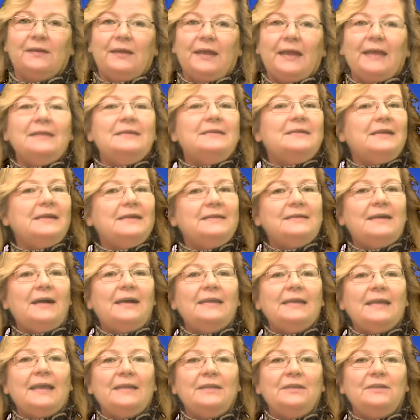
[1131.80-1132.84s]
And today's High
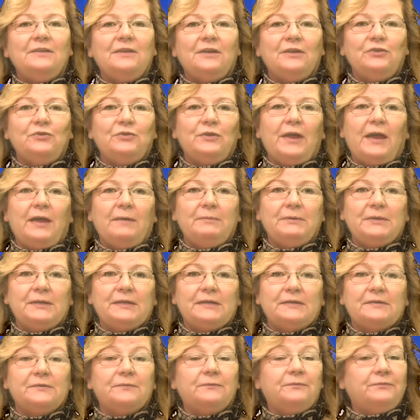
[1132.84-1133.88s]
Canyon Country
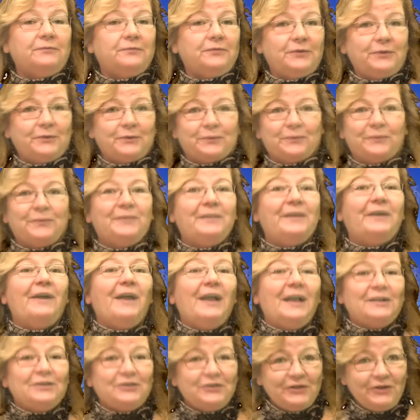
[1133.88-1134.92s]
happenings, phew, there
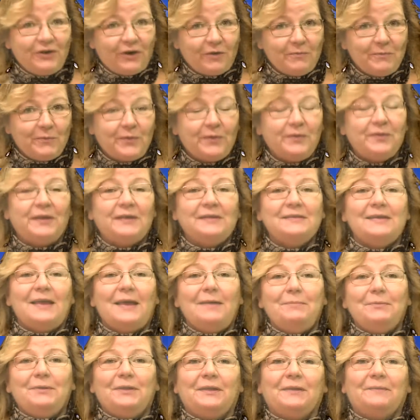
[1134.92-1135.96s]
actually are more things
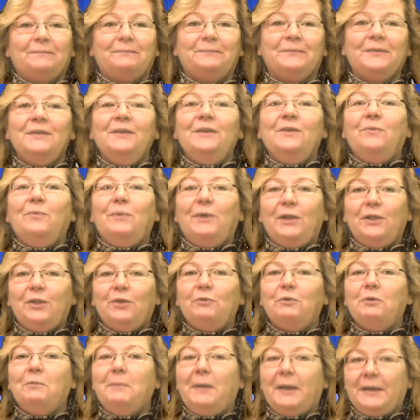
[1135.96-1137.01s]
happening. Well, a
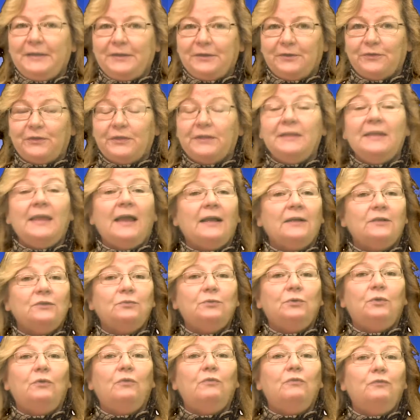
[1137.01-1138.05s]
reminder that the
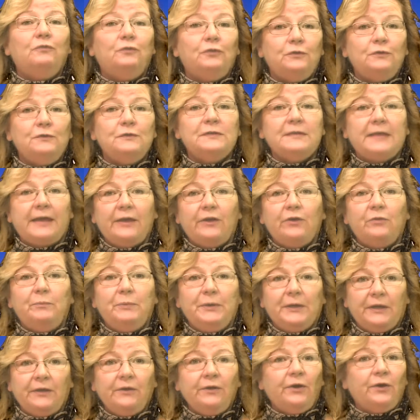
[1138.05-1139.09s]
actual full-scale
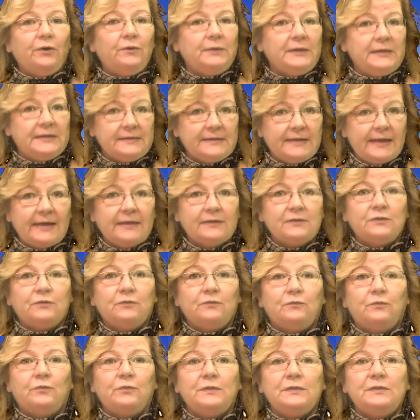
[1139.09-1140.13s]
pick and hoe is canceled
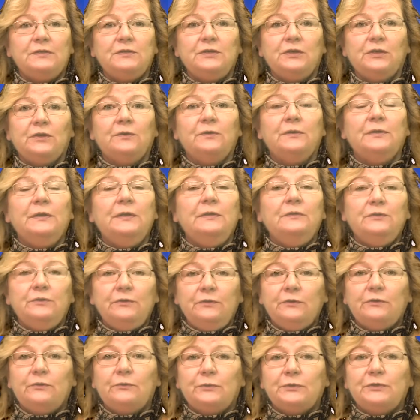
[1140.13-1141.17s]
for this year due
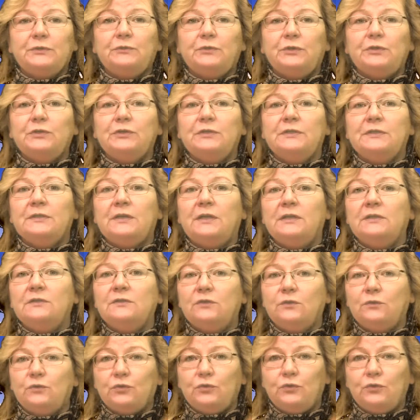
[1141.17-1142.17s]
to the restrictions on social